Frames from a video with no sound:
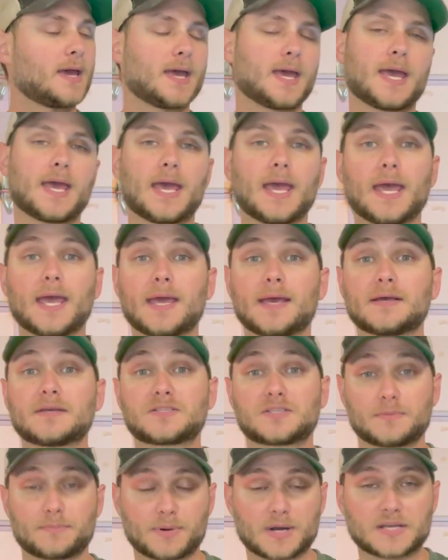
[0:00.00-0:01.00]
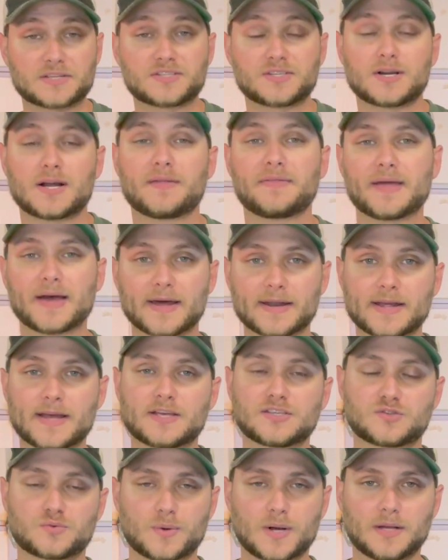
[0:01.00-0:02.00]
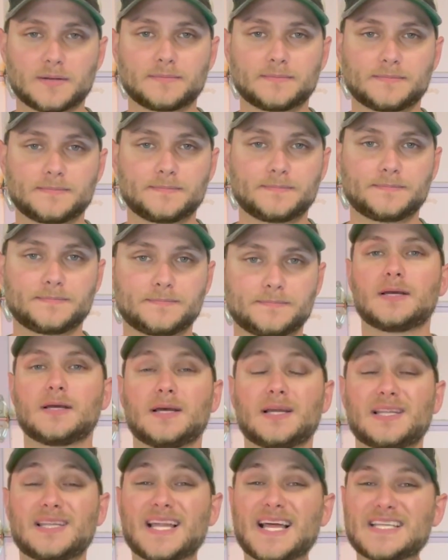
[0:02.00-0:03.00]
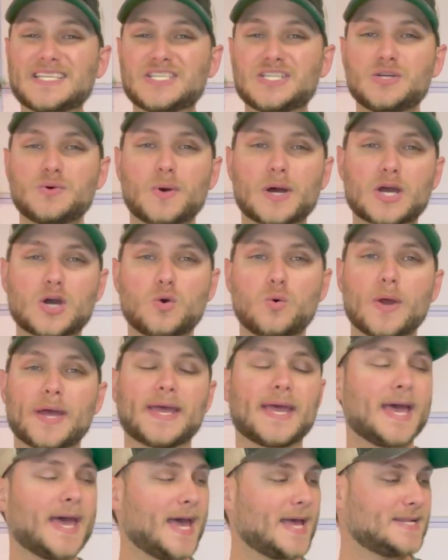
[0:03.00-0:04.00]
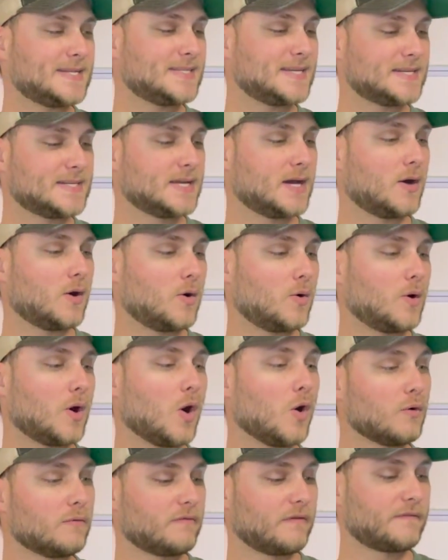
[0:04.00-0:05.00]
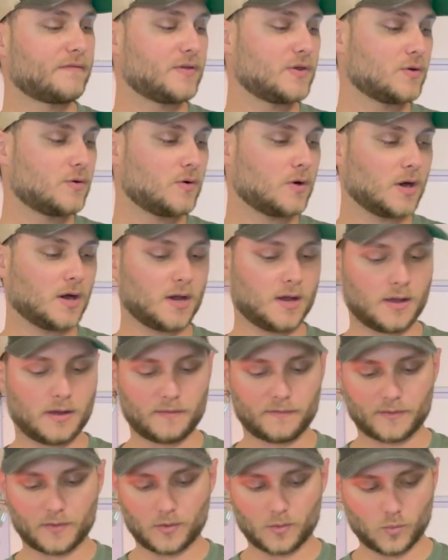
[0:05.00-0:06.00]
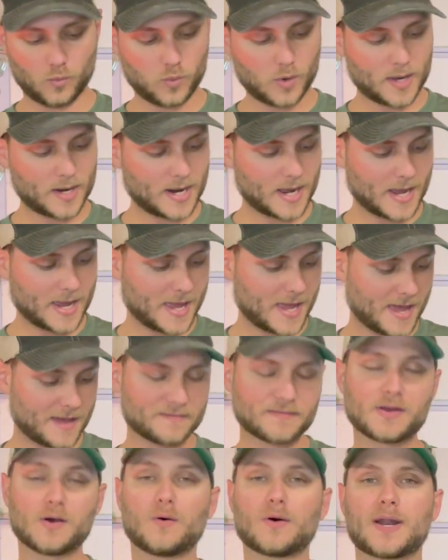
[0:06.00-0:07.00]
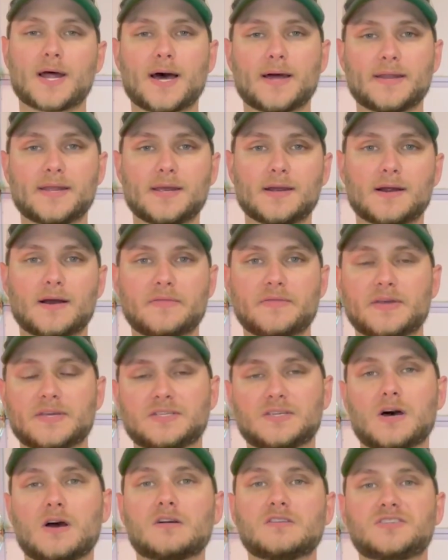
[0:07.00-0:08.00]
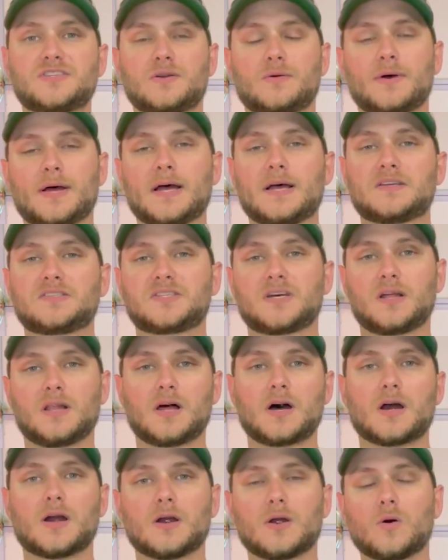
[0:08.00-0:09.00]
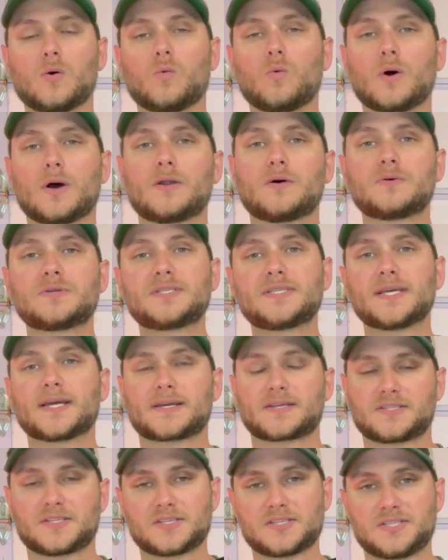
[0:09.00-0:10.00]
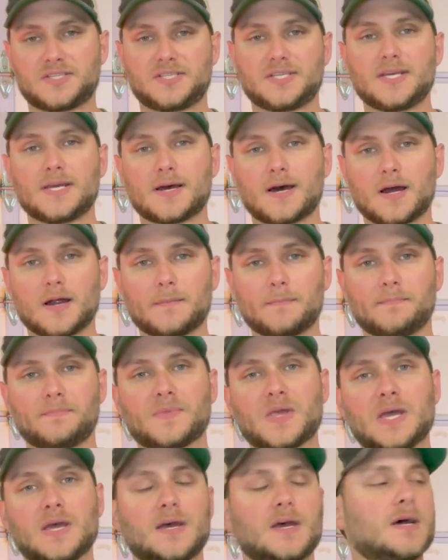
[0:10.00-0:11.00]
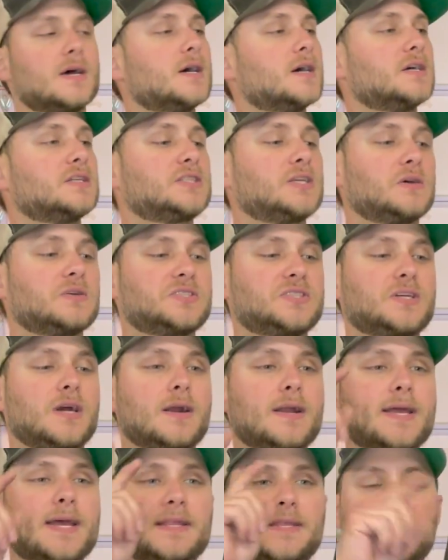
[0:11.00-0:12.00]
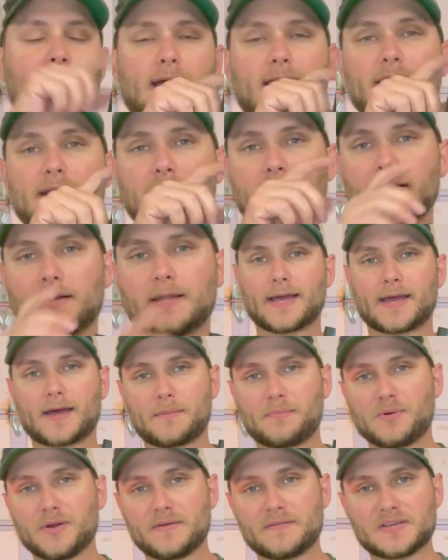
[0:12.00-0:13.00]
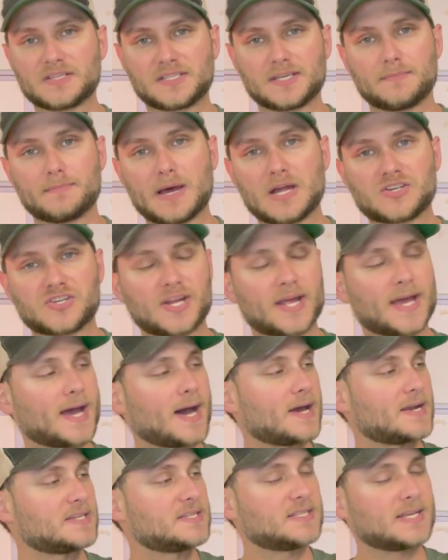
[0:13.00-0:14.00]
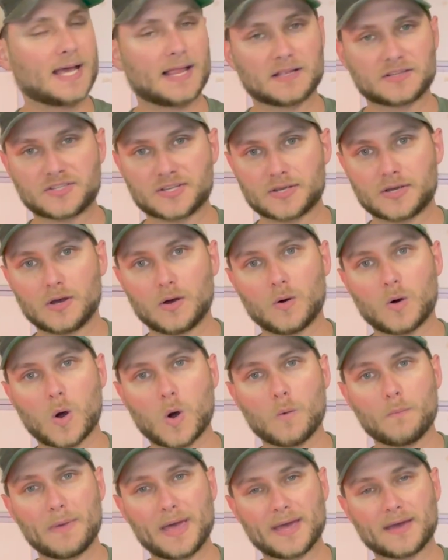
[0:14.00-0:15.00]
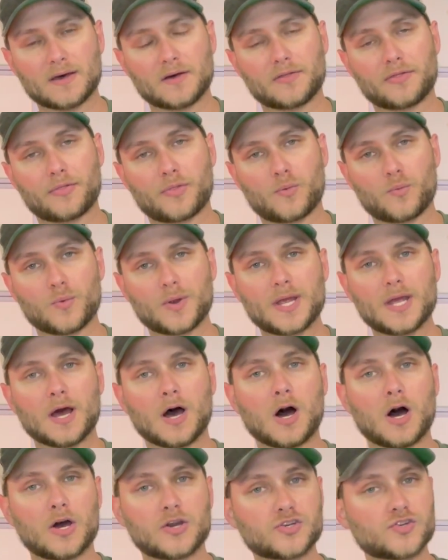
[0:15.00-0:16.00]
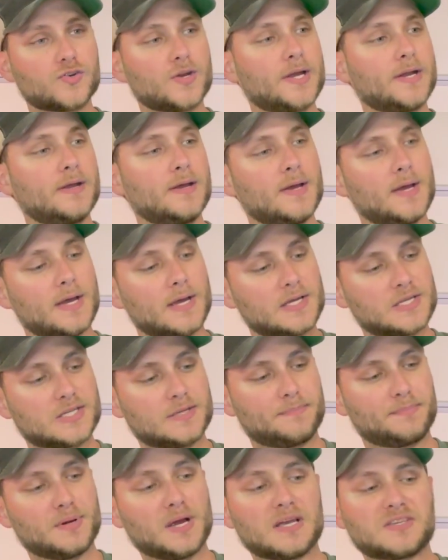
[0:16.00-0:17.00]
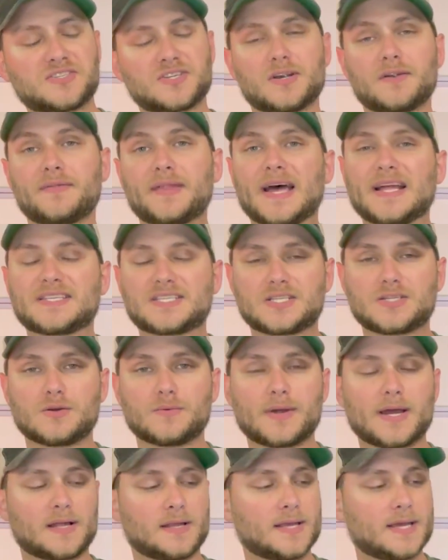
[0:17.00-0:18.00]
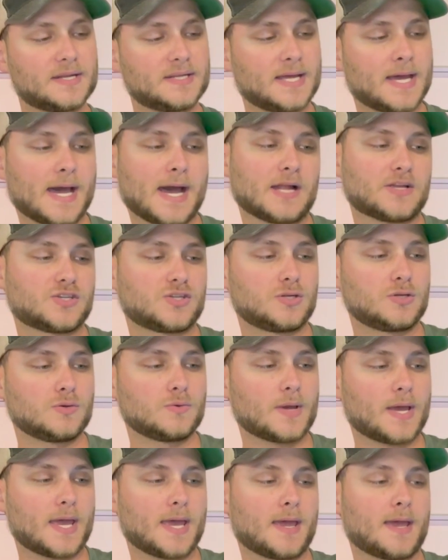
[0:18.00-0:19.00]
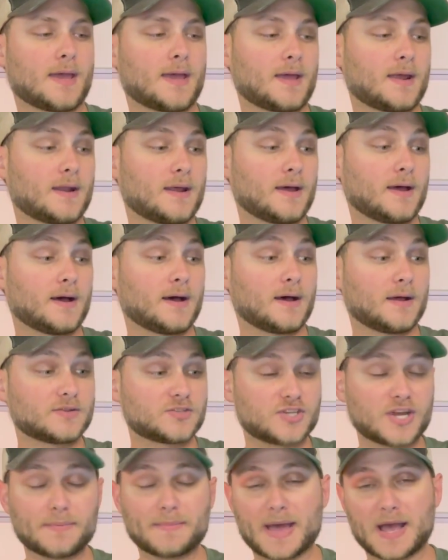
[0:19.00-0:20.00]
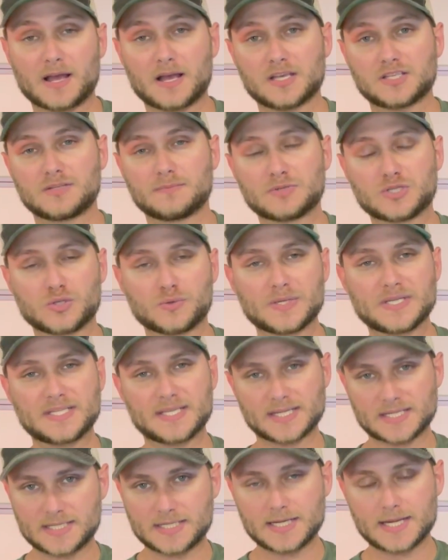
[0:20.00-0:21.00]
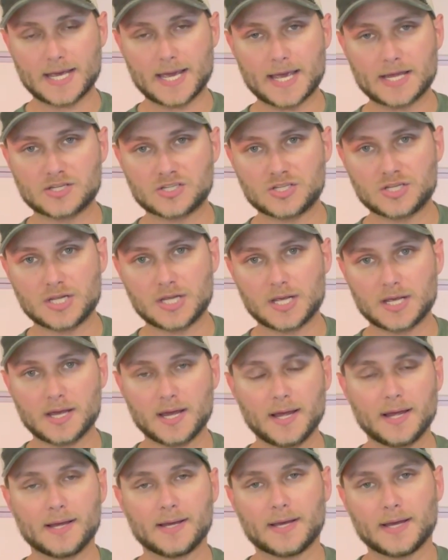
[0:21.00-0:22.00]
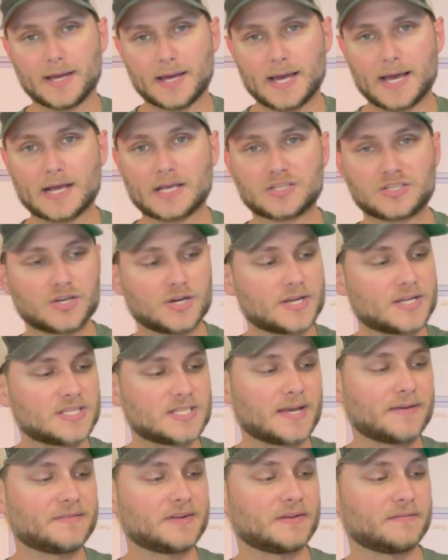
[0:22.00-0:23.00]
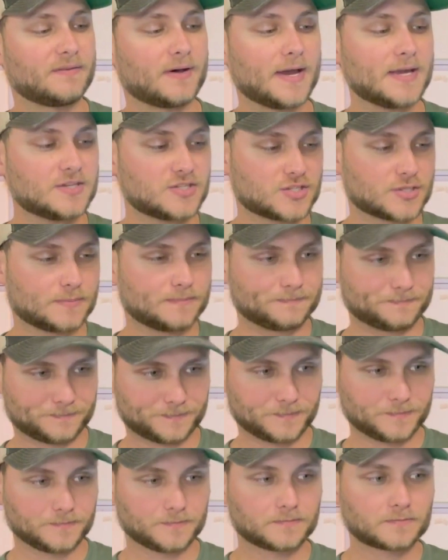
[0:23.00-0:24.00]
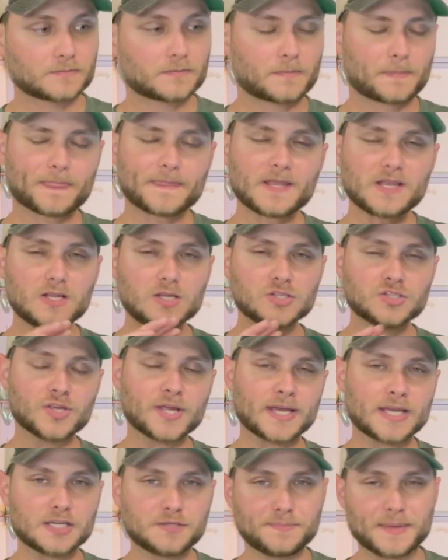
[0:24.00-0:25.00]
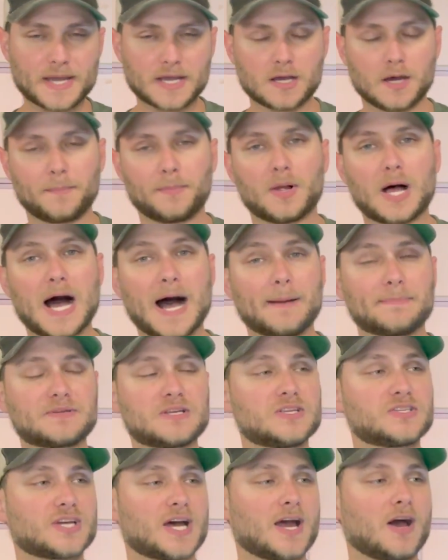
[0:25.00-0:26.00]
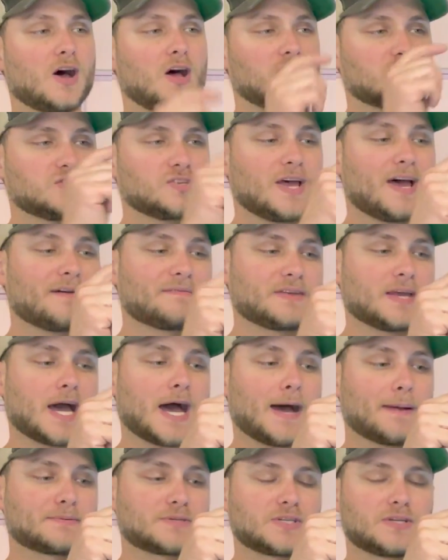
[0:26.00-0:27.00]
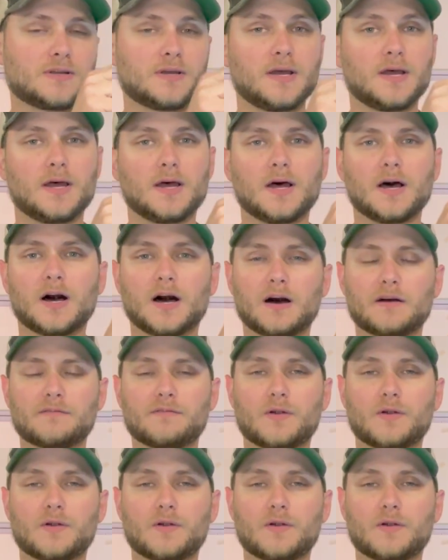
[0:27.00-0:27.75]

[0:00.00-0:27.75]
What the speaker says: a suppressor on that as well. Let's do a quick head-to-toe overview of what I have going on here on this Arsenal SLR106CR. So starting at the end here, I previously mentioned, I got a Silencer Co. Omega 300 suppressor, and that's directly attached to a JMac Customs 360 HD X37 device. So that gives me a couple options. I also have the option of